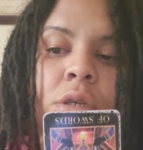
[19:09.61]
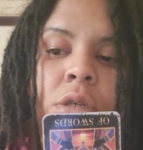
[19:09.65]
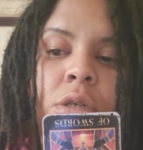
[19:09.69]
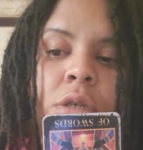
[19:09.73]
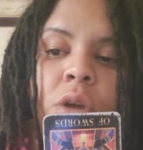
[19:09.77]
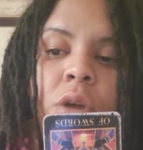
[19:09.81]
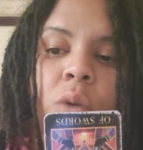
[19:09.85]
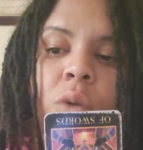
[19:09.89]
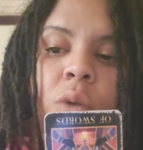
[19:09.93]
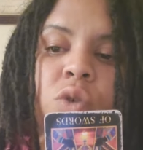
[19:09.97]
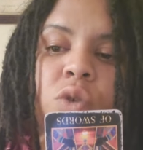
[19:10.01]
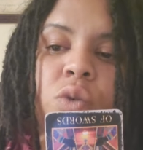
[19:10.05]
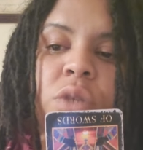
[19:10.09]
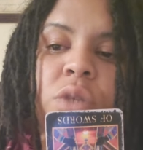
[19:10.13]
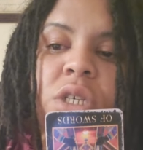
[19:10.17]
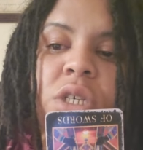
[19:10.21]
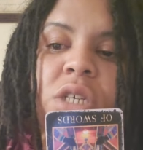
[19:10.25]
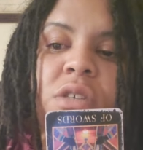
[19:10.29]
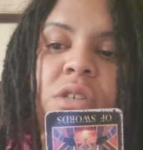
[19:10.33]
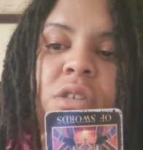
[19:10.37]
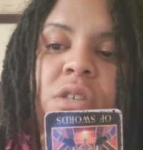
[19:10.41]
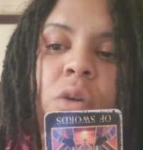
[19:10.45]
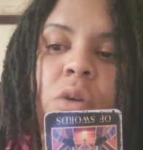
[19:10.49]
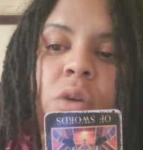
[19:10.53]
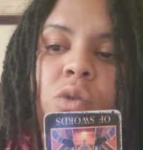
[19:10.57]
Don't do
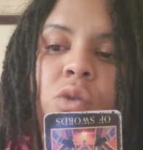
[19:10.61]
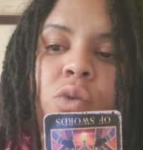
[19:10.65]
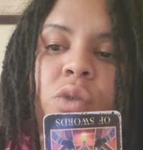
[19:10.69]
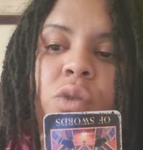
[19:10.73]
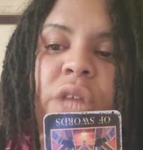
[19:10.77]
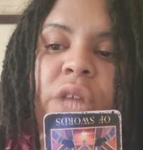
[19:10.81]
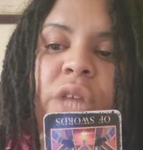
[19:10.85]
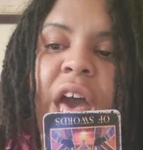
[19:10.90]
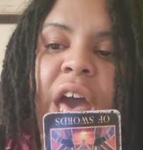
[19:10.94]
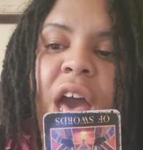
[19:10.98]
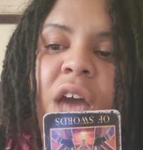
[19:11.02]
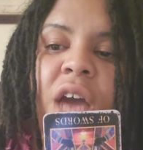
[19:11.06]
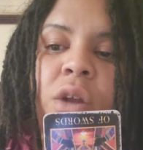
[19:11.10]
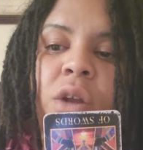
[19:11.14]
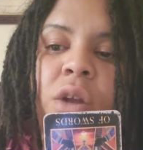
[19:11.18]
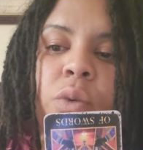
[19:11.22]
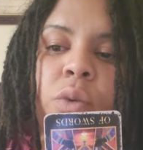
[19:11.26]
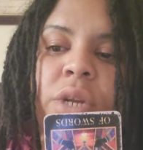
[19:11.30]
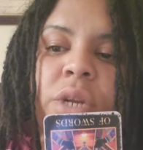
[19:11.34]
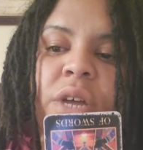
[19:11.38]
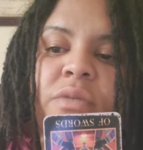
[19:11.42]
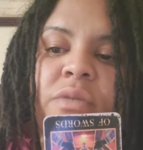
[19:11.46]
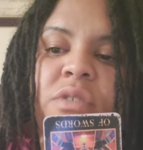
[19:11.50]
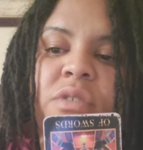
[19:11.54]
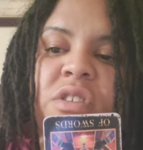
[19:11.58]
this, don't do that, or
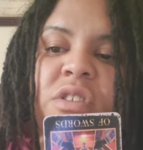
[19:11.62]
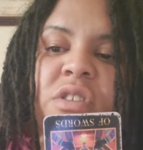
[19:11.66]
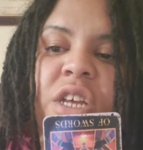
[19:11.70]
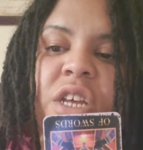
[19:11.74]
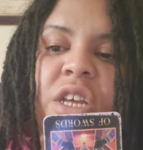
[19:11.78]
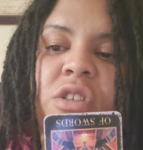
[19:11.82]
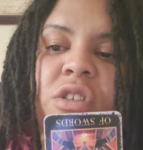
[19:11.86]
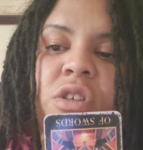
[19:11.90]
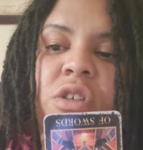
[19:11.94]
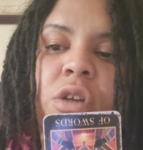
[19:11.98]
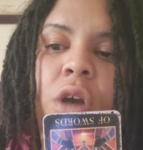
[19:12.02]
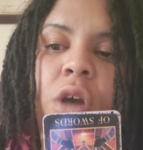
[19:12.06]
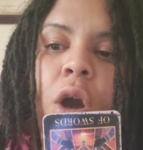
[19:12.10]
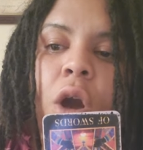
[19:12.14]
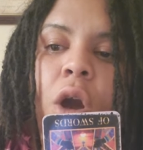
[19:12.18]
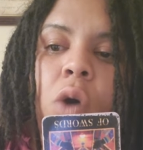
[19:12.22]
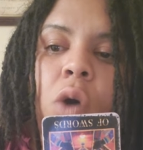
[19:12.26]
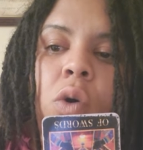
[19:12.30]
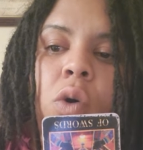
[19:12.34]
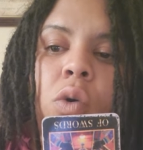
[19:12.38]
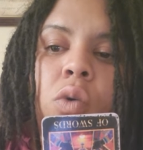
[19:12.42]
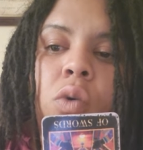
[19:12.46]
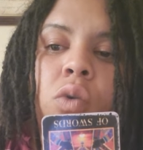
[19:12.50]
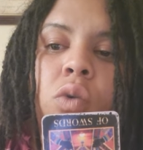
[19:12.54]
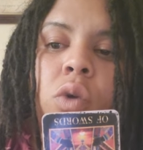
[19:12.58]
whatever. Stay to the
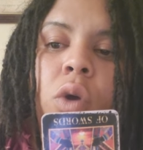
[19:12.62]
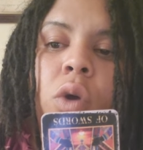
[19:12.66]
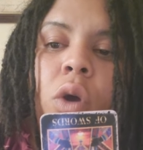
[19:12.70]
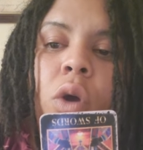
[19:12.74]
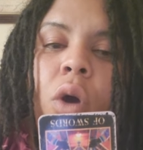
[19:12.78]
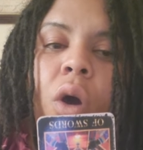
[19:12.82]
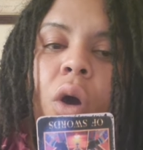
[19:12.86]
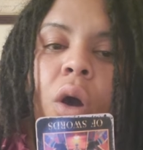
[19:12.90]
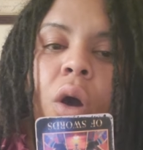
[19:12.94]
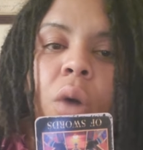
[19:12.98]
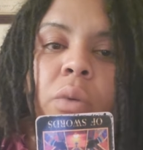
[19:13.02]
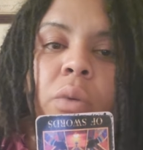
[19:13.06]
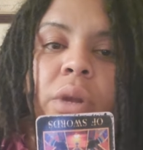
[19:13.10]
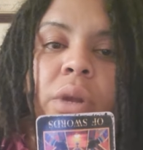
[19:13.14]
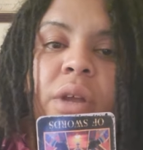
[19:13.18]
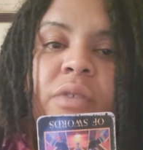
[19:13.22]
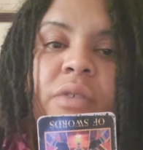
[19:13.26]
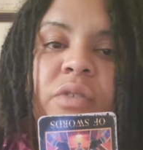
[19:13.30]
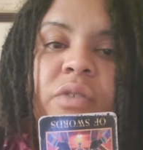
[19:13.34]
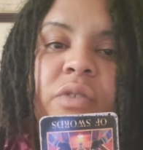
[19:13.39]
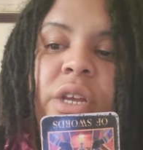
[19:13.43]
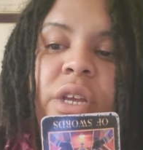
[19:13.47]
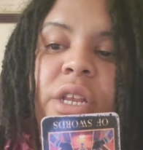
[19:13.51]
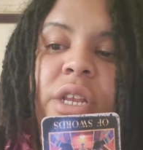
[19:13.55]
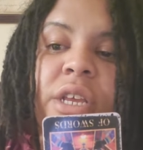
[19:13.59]
code, or
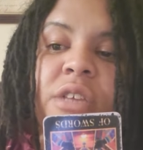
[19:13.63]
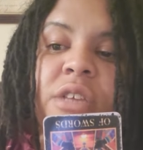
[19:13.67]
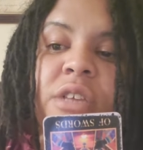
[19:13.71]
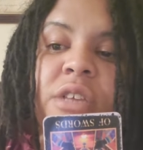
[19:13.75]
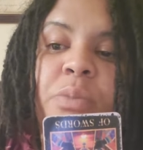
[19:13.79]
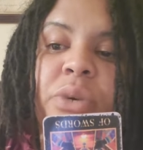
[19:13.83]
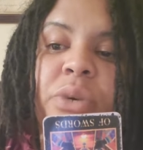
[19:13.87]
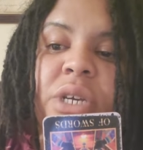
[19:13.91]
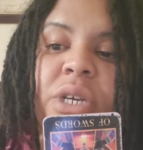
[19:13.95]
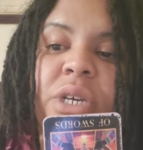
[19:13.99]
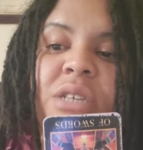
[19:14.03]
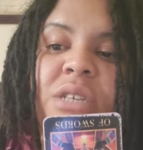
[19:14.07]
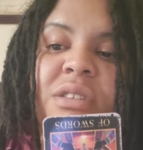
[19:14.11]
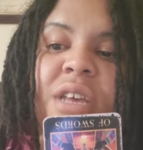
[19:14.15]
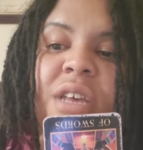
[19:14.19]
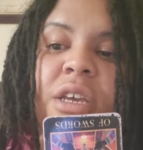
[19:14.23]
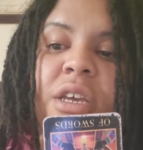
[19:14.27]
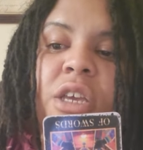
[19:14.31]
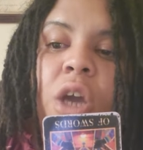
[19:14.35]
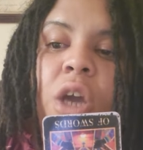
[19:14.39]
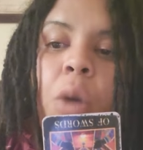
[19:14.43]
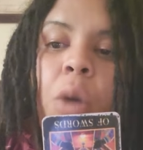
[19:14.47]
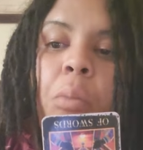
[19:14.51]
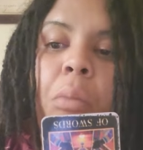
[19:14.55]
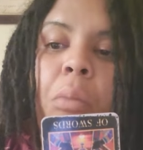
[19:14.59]
whatever it is. But he's
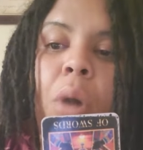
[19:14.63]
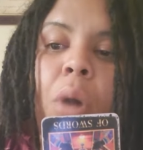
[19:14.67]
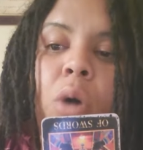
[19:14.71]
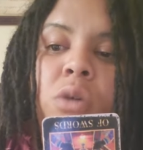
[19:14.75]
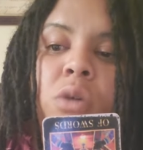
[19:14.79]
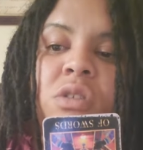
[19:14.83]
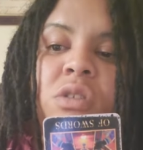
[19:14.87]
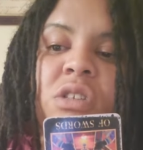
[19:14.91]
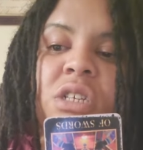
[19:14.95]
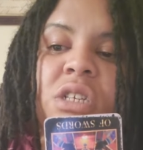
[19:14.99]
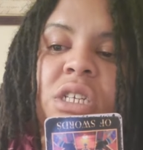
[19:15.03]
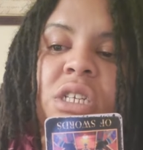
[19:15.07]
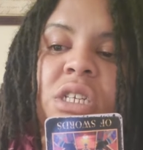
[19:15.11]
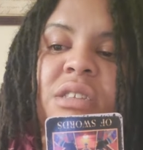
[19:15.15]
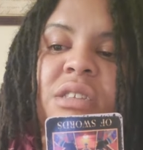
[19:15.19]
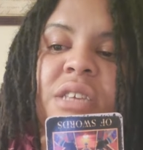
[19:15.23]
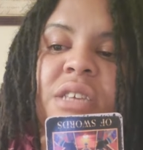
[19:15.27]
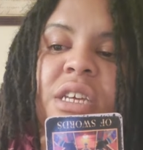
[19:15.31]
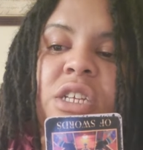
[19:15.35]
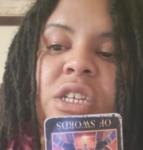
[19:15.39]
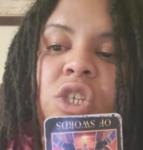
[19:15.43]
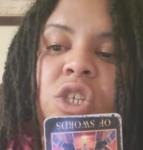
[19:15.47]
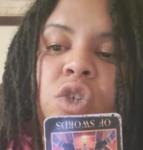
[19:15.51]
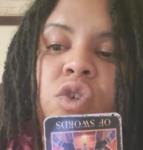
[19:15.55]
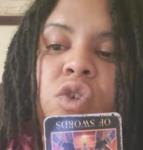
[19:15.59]
like, yo, most of these
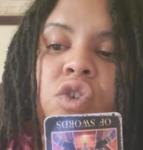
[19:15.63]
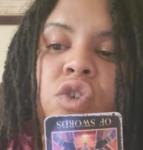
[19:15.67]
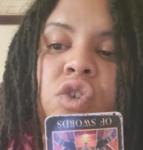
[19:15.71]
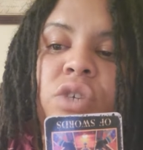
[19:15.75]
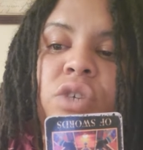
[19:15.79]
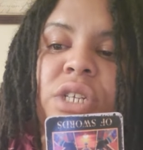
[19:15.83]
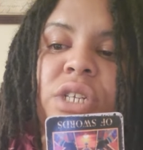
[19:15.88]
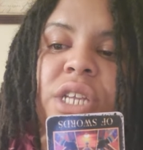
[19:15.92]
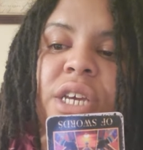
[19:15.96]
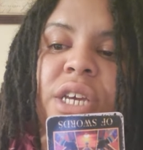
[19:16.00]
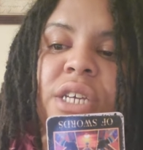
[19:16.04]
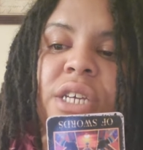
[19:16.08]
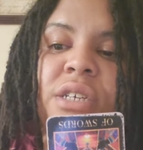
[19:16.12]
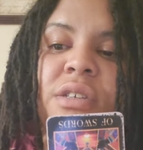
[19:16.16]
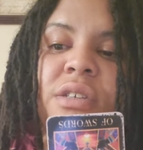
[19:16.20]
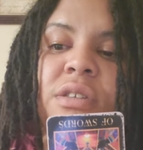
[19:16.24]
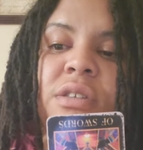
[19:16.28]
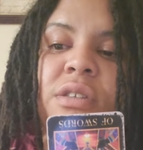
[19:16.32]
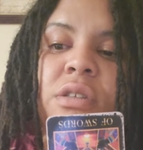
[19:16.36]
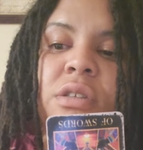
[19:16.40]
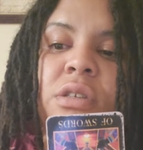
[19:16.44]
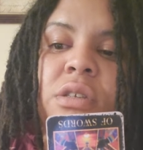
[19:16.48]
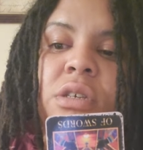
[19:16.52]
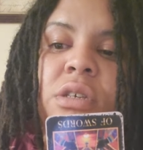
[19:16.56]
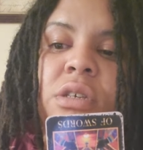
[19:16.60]
industry niggas